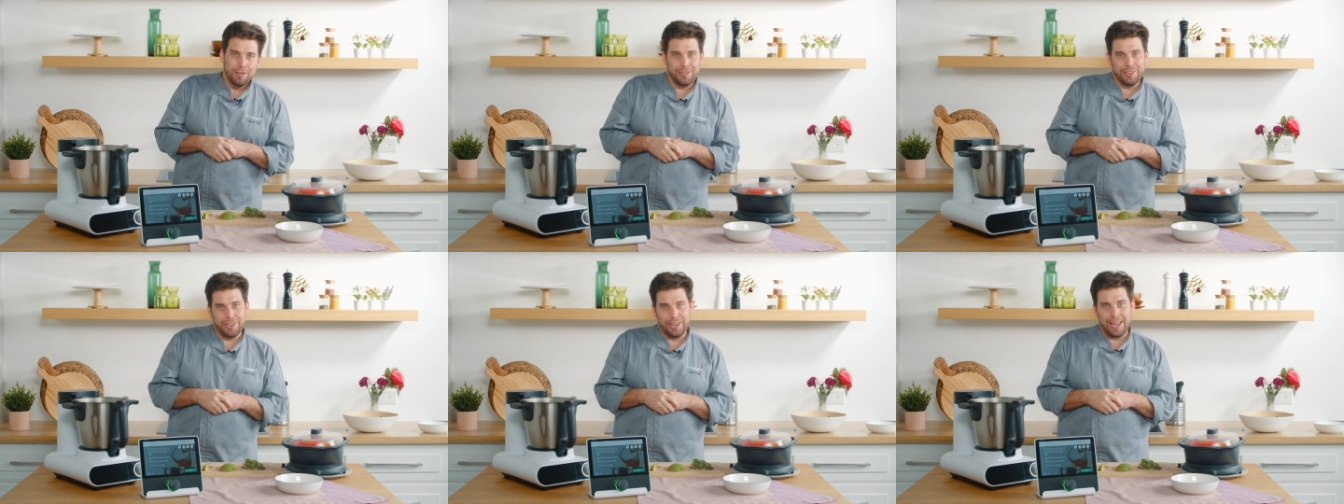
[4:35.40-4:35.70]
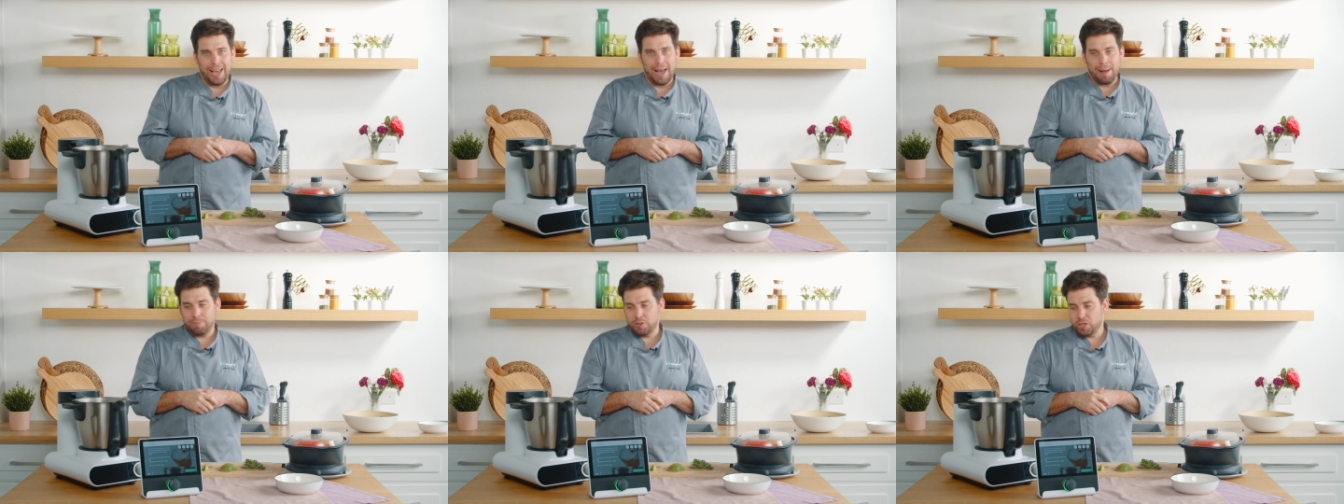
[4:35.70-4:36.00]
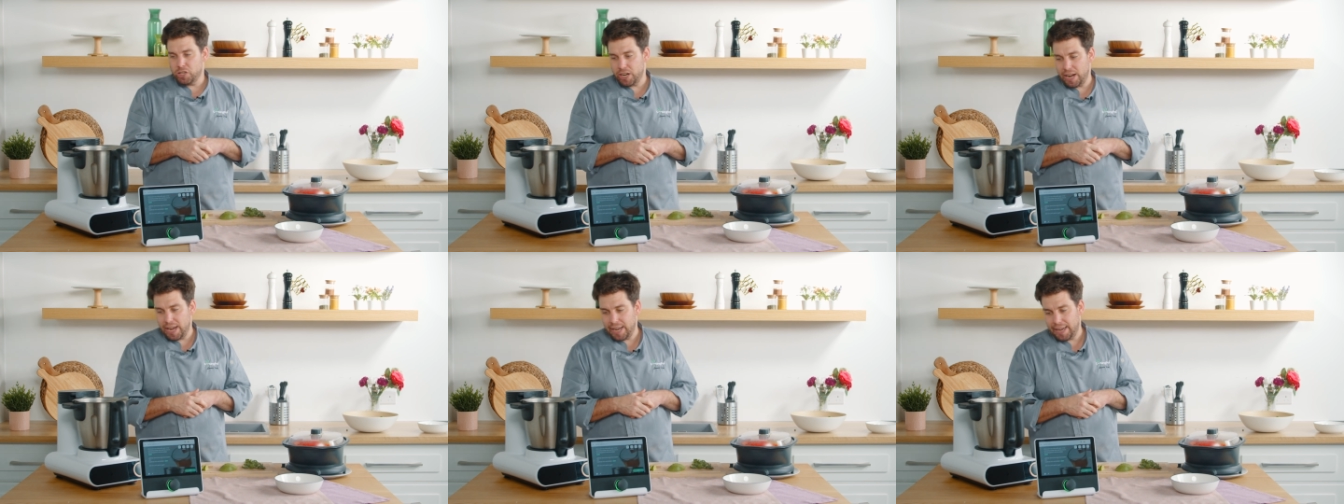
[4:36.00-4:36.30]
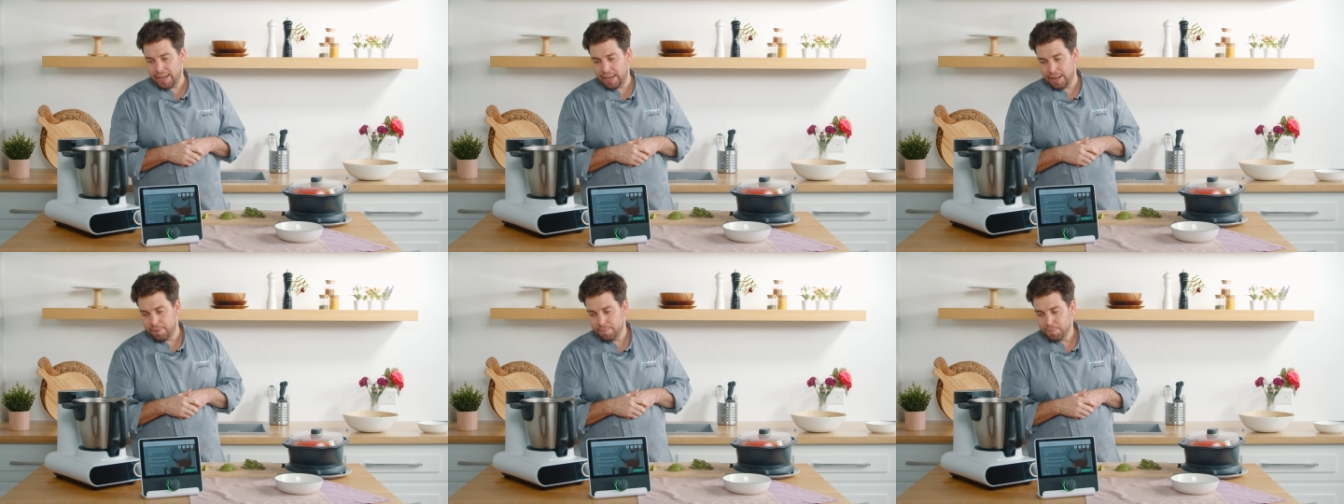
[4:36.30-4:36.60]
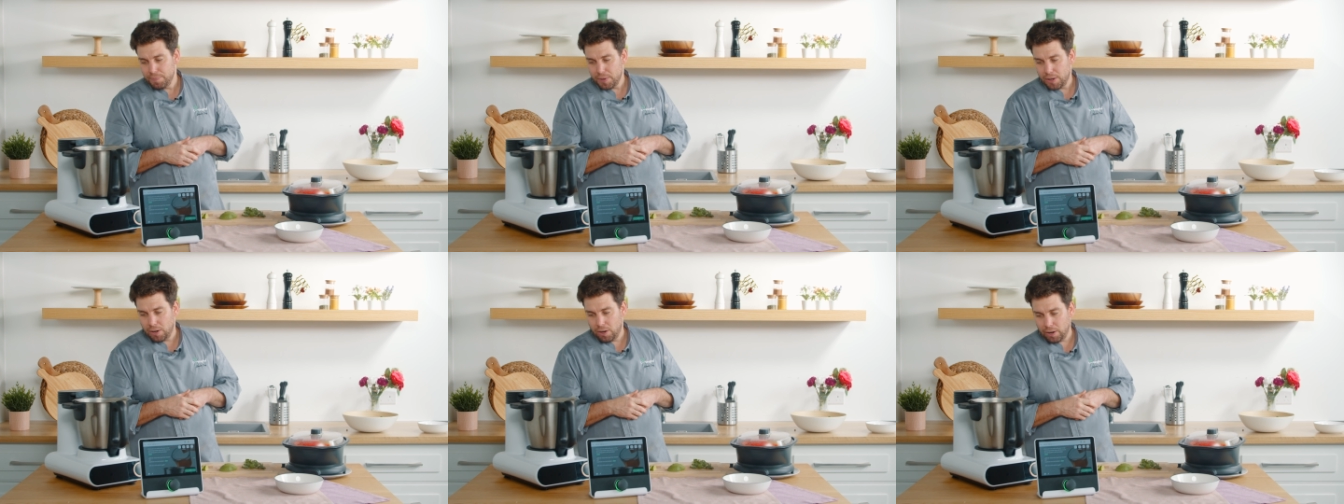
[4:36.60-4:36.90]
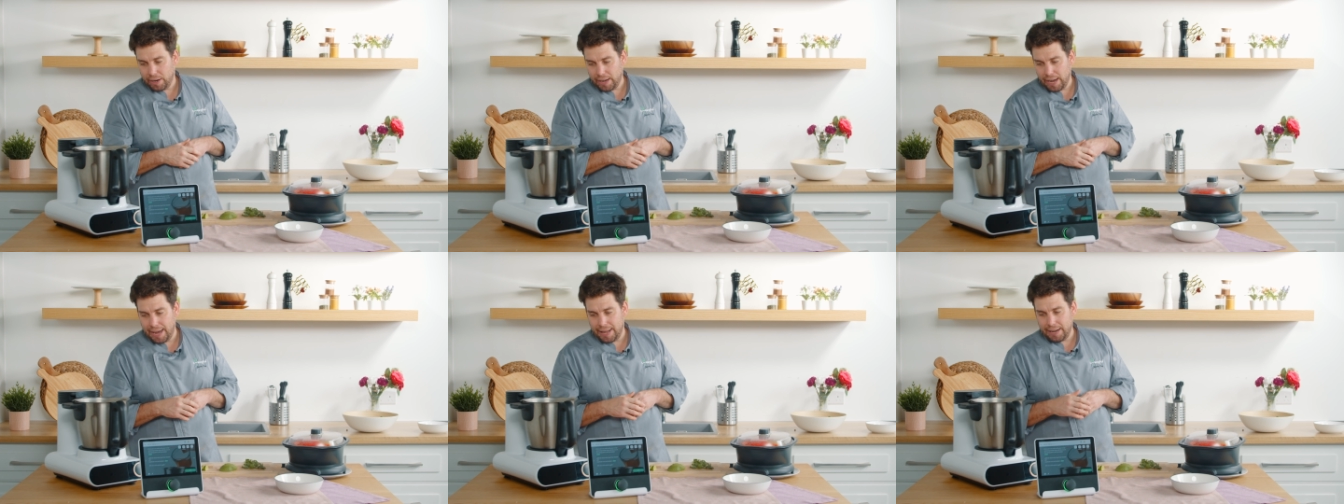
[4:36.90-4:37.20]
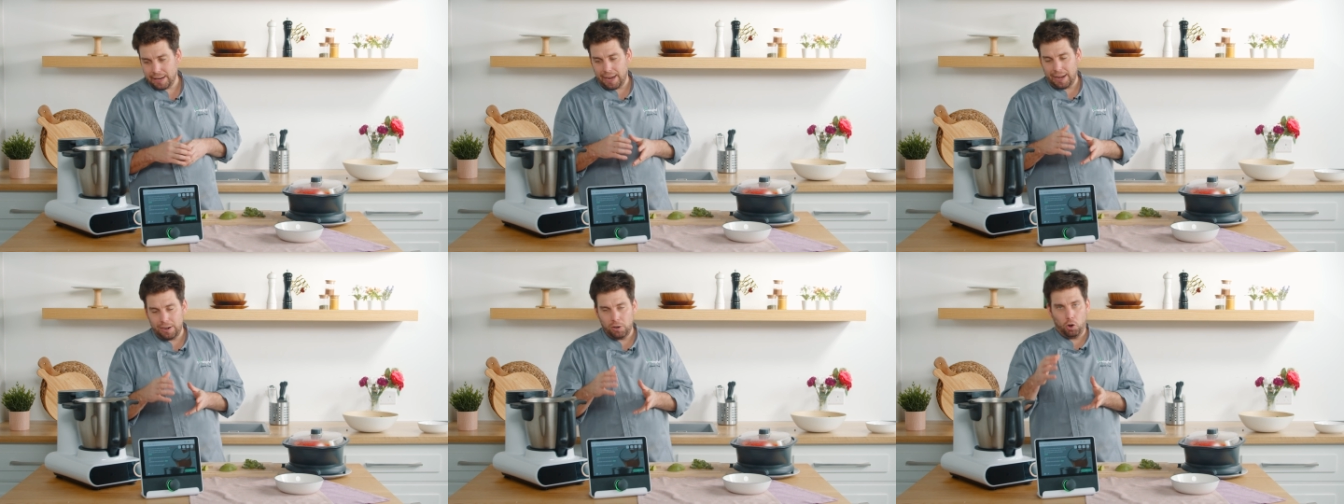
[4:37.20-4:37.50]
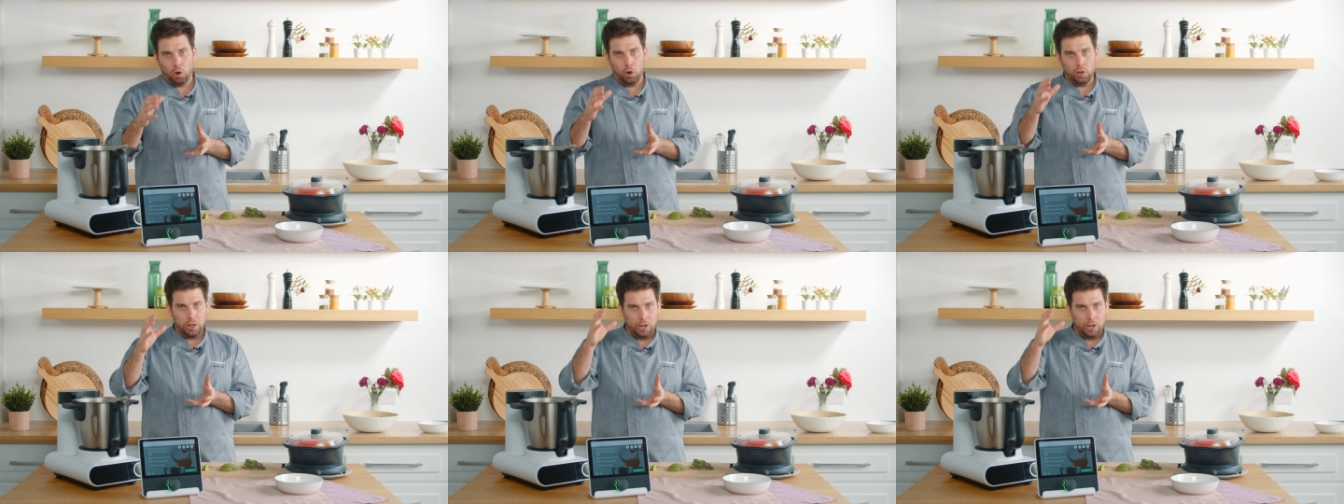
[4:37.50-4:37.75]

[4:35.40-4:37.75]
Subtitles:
the chicken, okay, and all